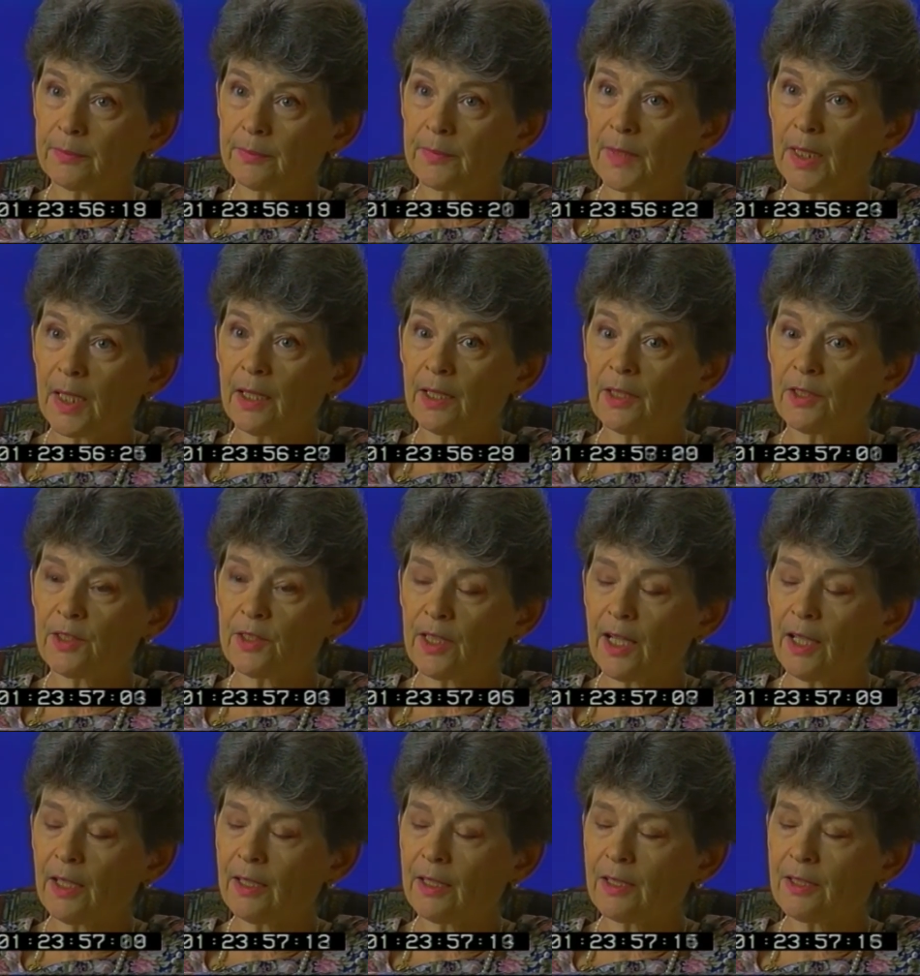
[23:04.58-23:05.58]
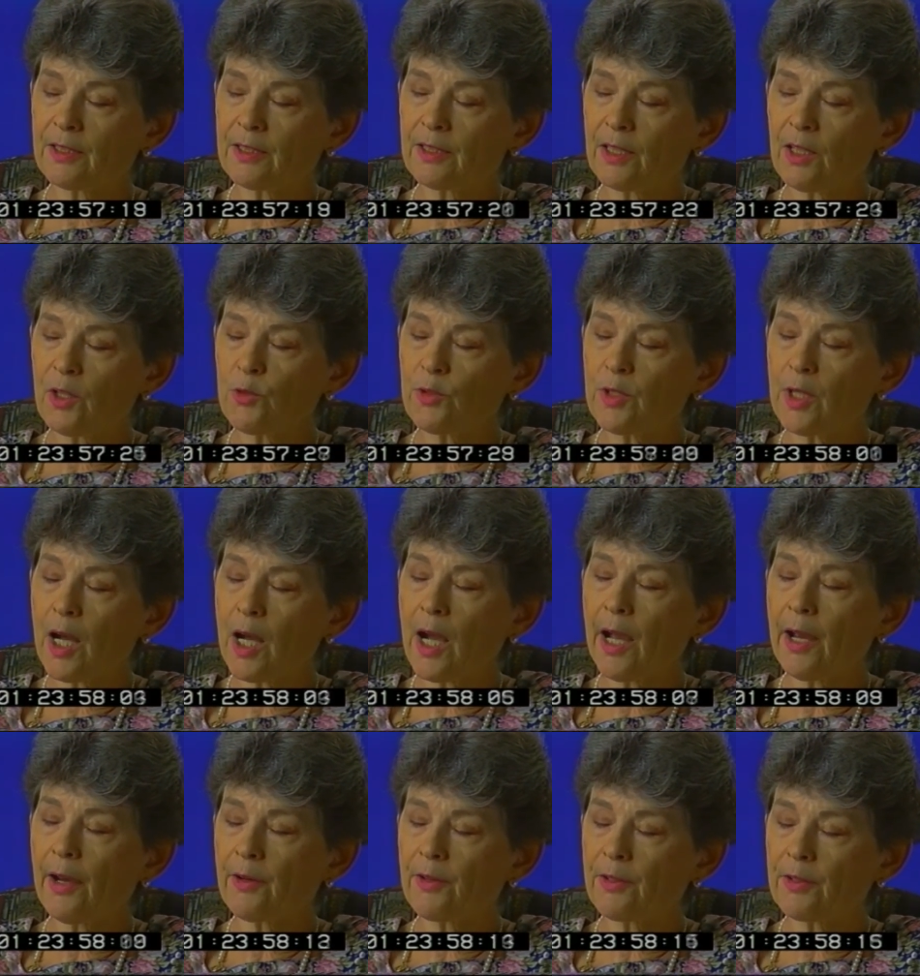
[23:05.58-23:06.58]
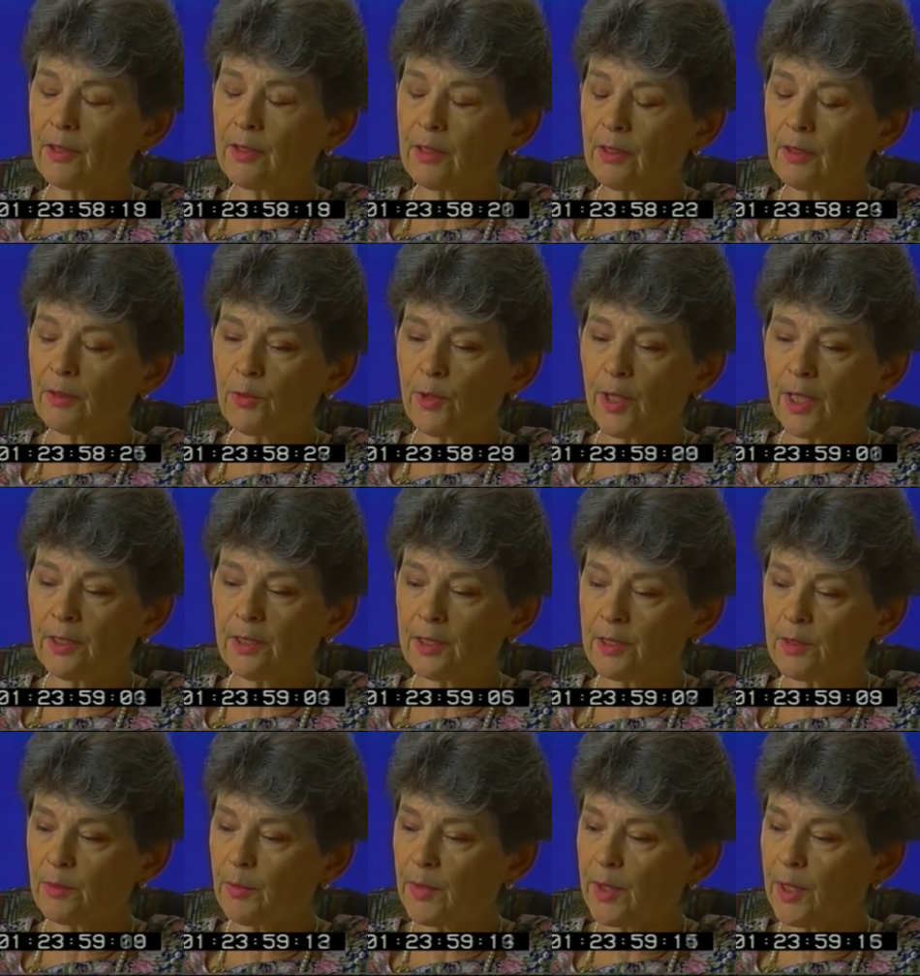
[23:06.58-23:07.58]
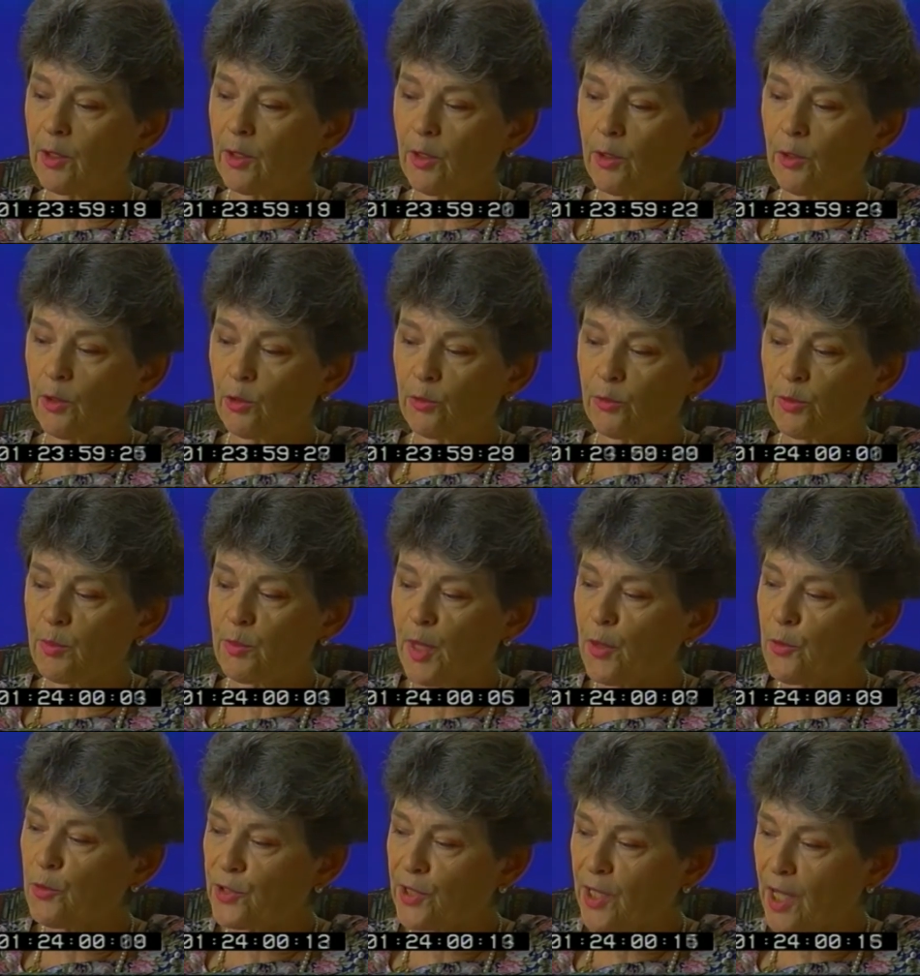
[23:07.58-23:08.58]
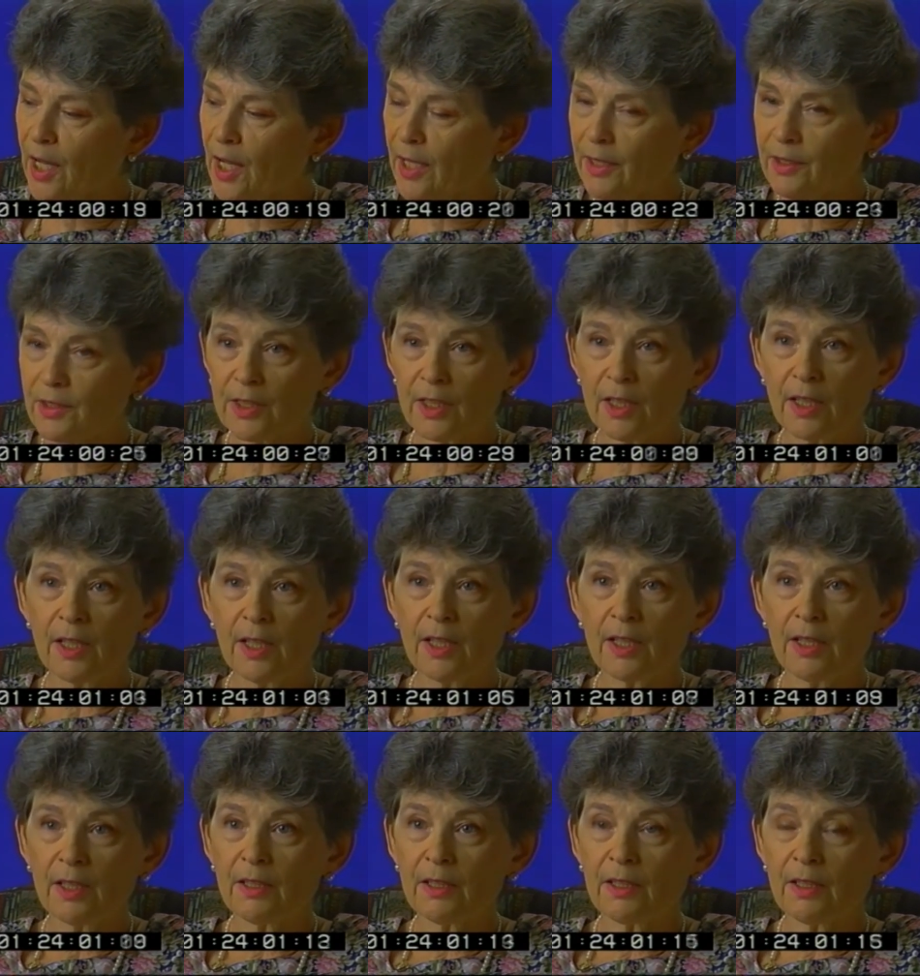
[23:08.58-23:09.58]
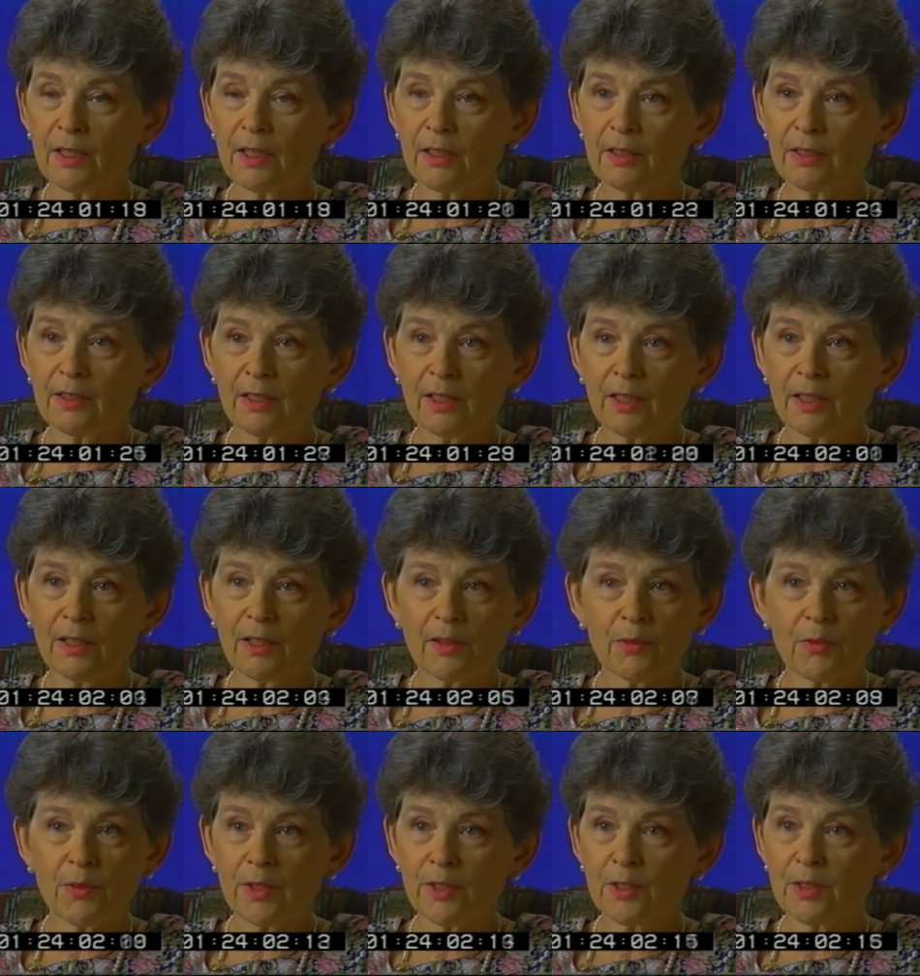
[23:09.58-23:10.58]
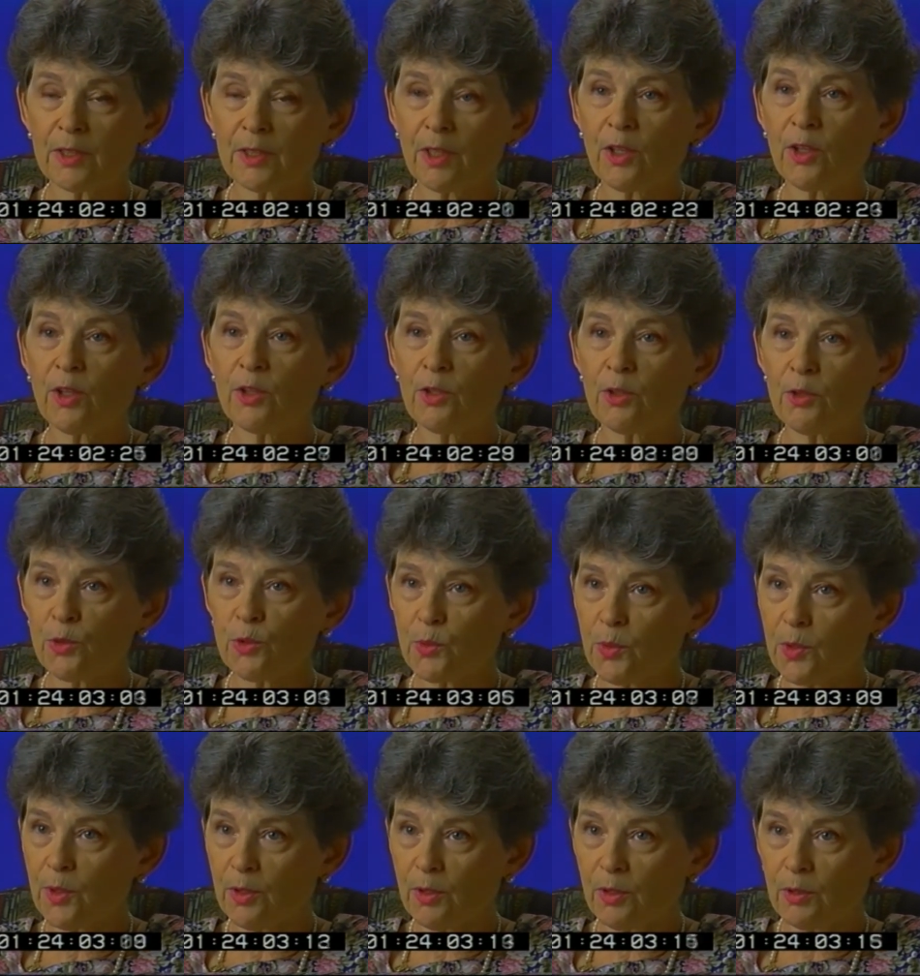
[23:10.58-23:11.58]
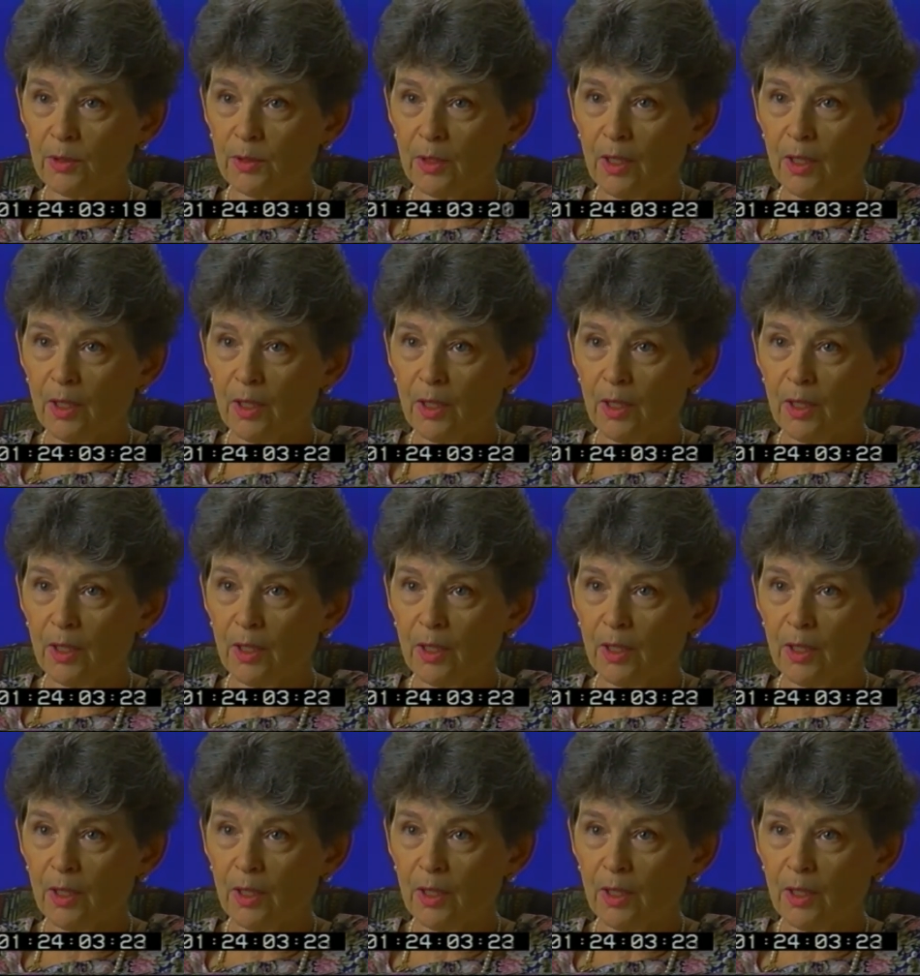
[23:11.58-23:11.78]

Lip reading: I get so tired of racism being hurled from both sides that this is a huge world.